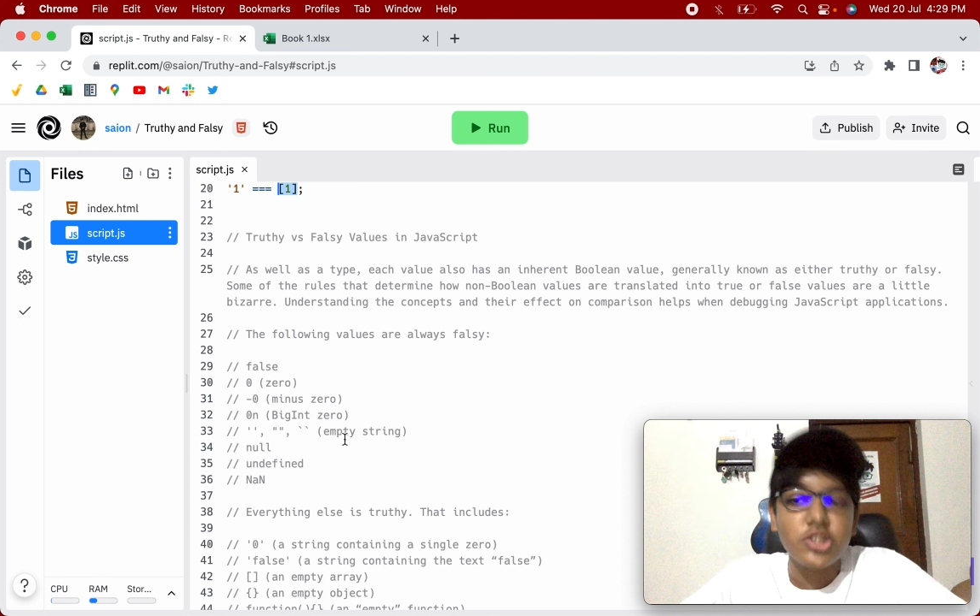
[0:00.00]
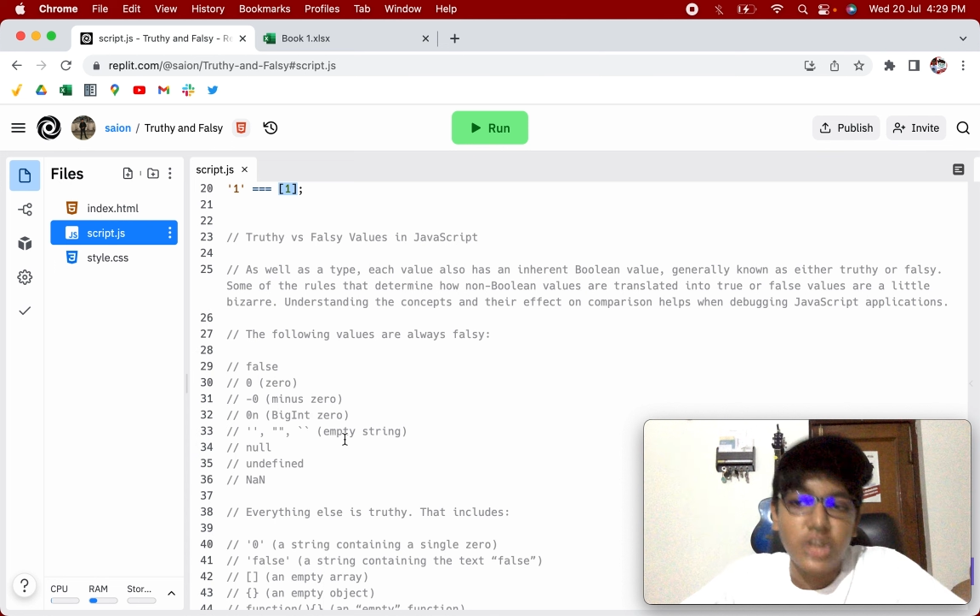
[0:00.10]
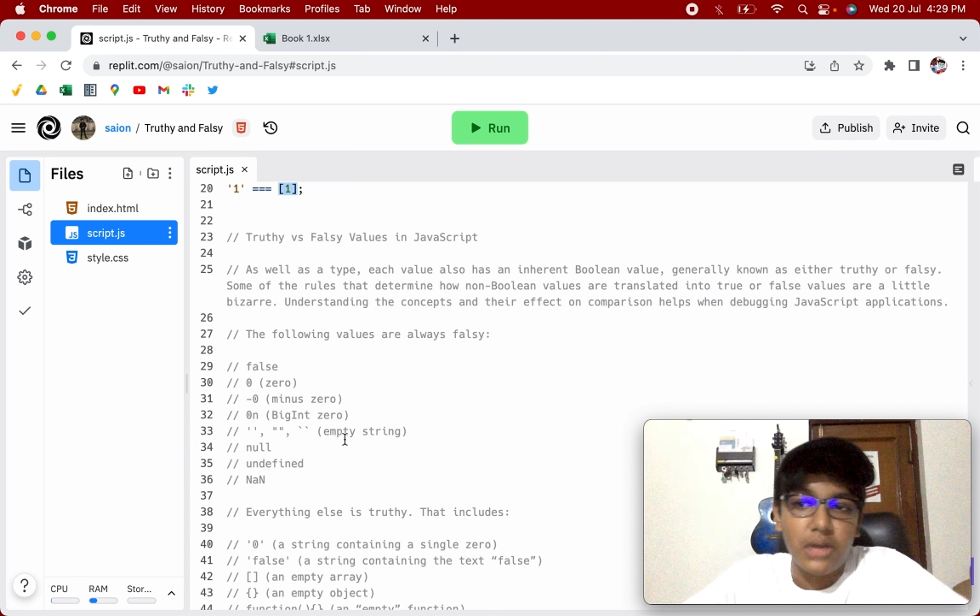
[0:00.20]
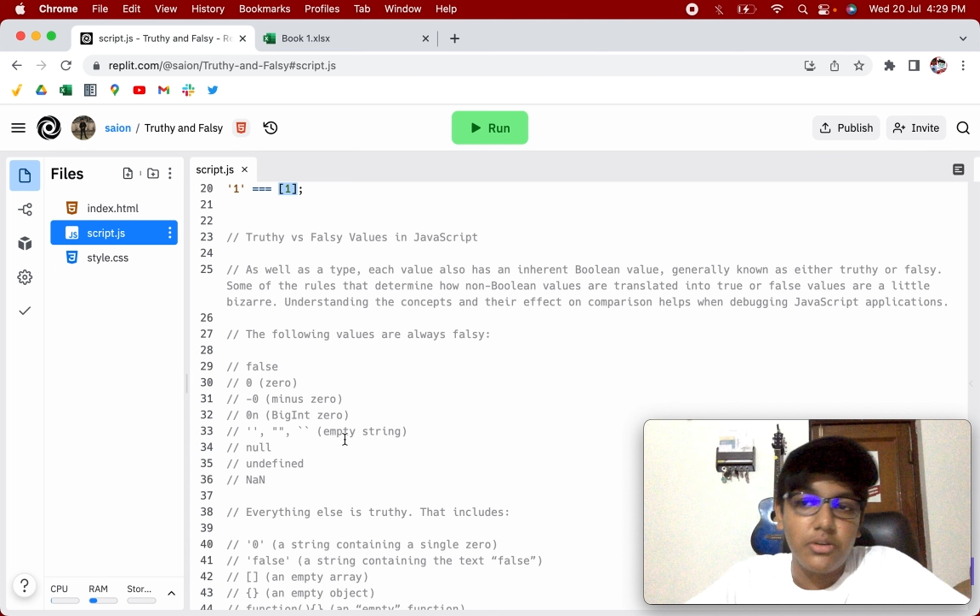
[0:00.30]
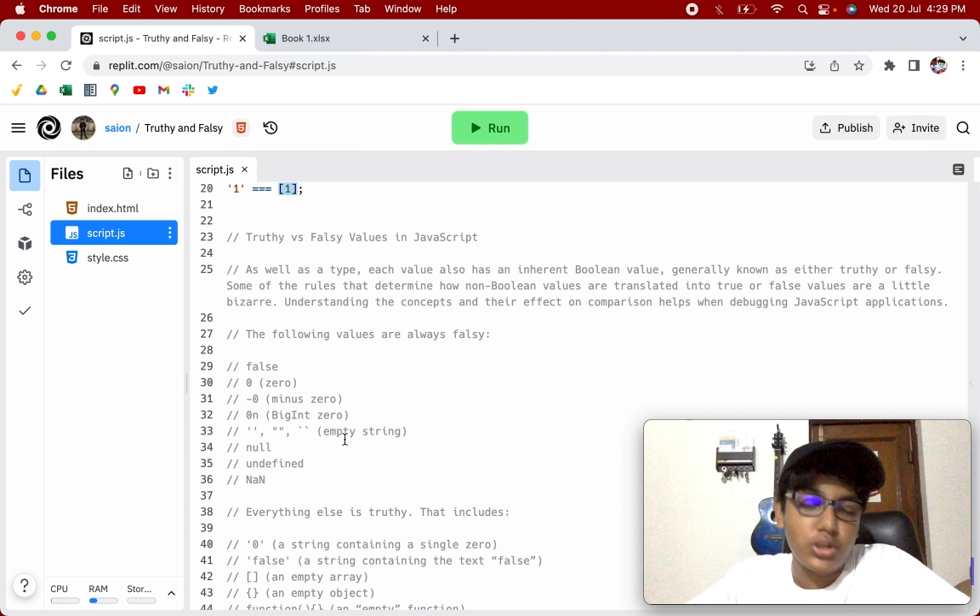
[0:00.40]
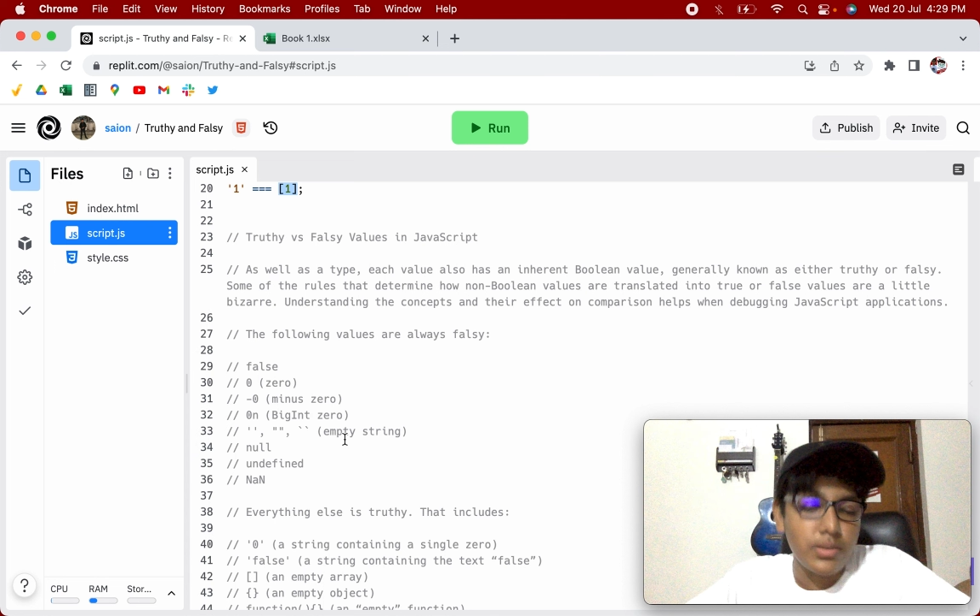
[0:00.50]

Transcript: JavaScript